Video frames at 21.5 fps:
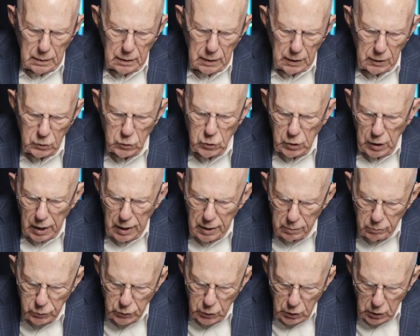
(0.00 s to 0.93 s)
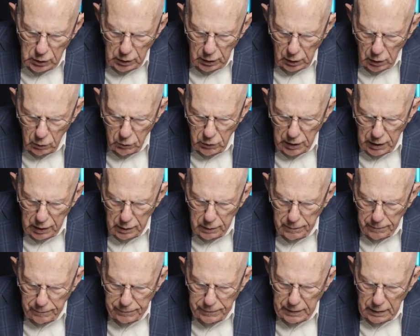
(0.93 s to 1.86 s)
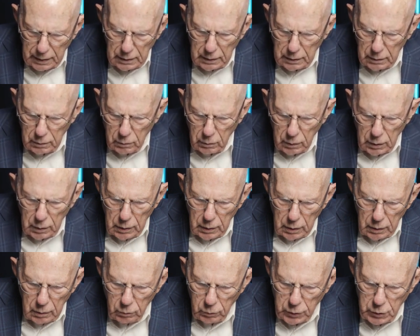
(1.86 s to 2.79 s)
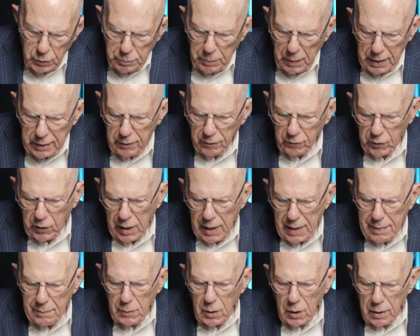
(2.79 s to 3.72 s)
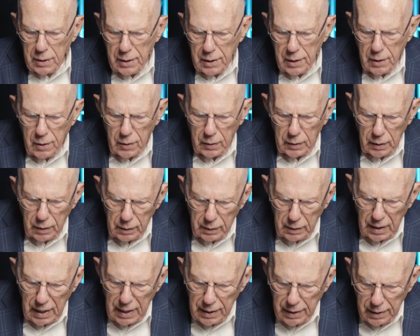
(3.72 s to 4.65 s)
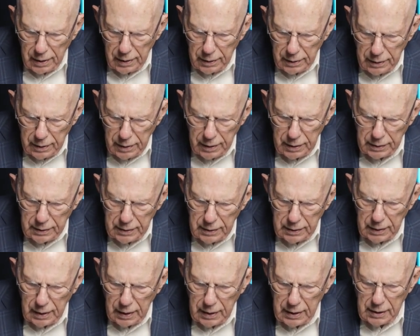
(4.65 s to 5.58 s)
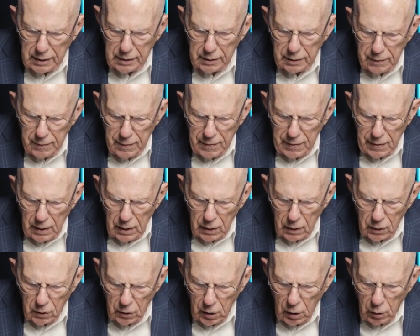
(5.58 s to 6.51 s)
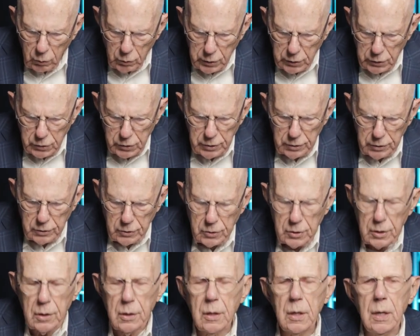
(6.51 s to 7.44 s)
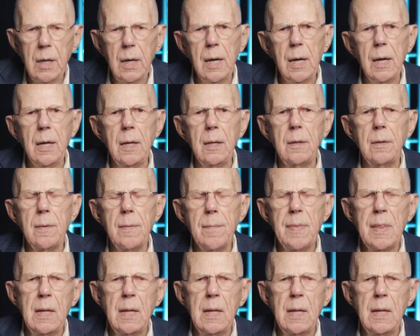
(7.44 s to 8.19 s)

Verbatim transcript: And John was clothing was made of camel hair and a lot, and he ate locusts, and he had